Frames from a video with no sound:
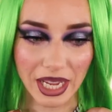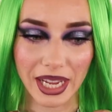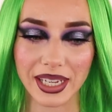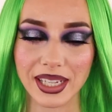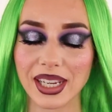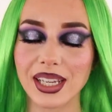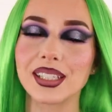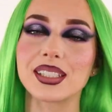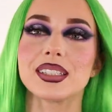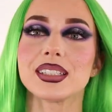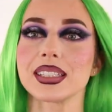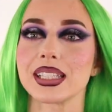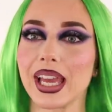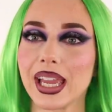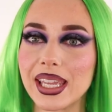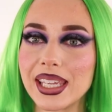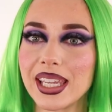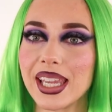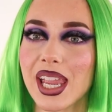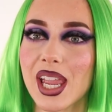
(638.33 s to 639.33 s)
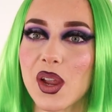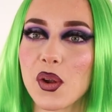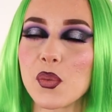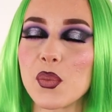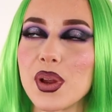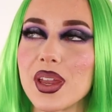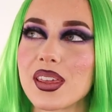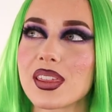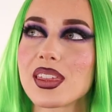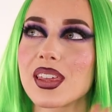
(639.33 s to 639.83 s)
I kind of like it
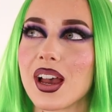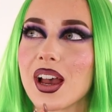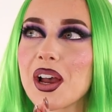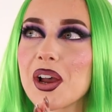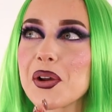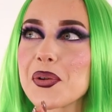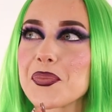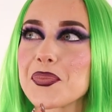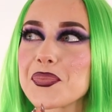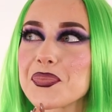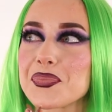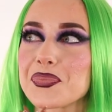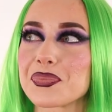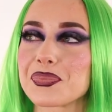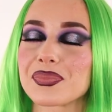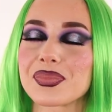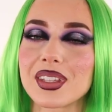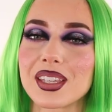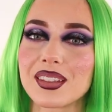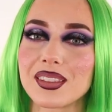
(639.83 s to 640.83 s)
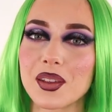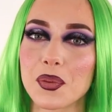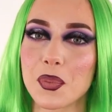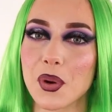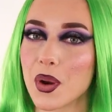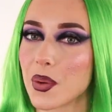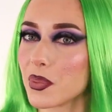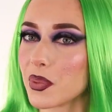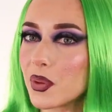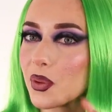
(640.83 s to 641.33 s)
with the
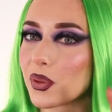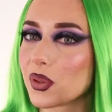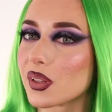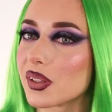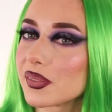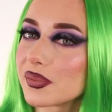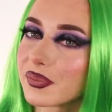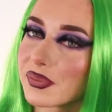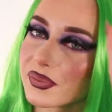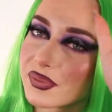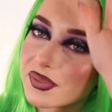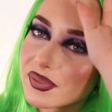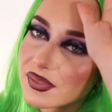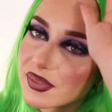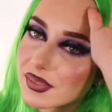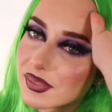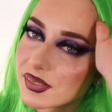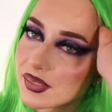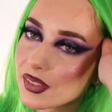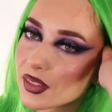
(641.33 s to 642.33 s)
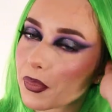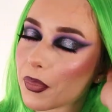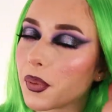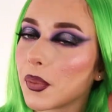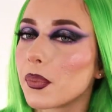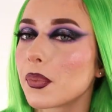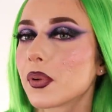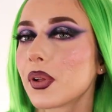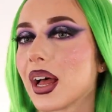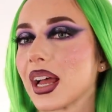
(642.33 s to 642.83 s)
purple. The
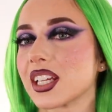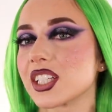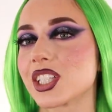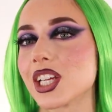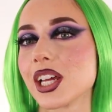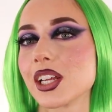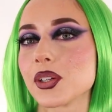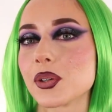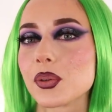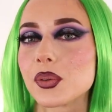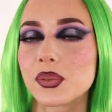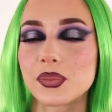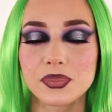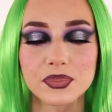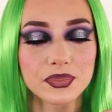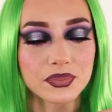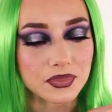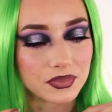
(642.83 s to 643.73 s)
purple eyeshadow.